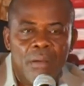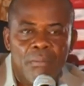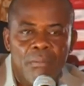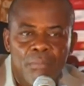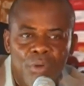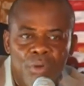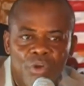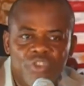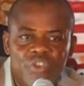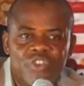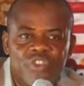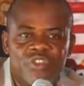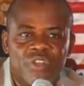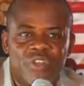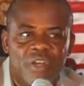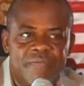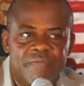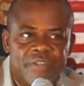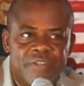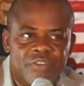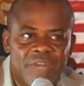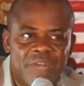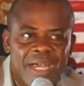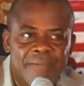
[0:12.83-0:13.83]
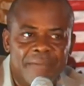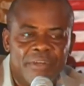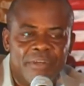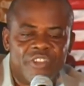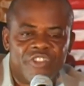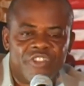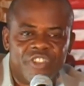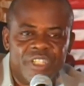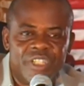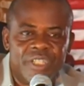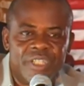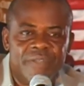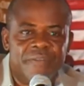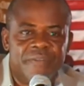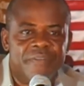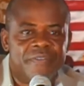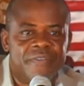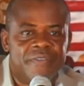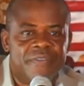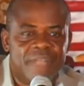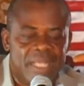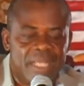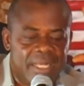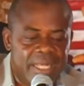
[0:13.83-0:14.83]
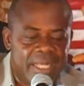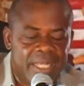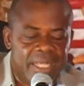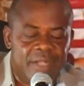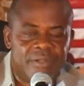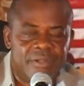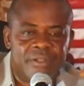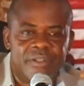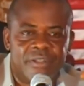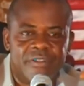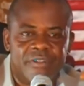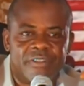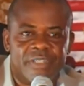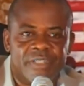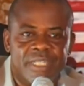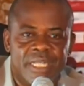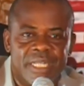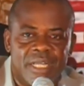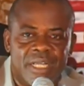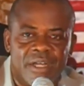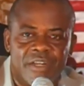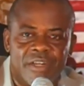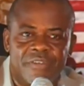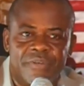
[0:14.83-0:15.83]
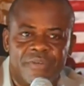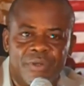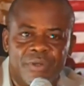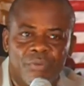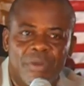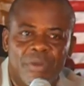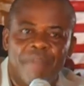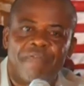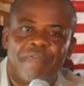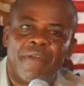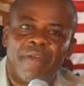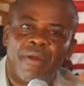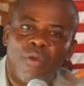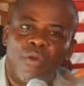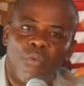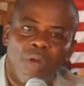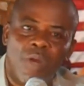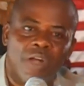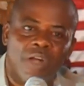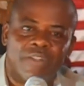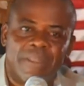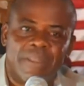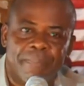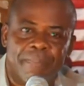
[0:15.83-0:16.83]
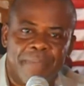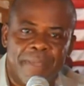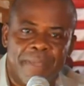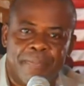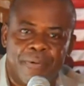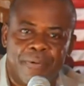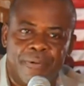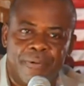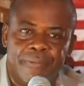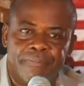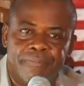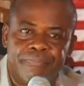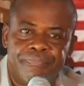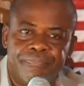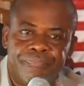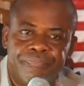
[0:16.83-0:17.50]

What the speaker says: Most of the tribal chiefs and elders in the country were very wealthy people.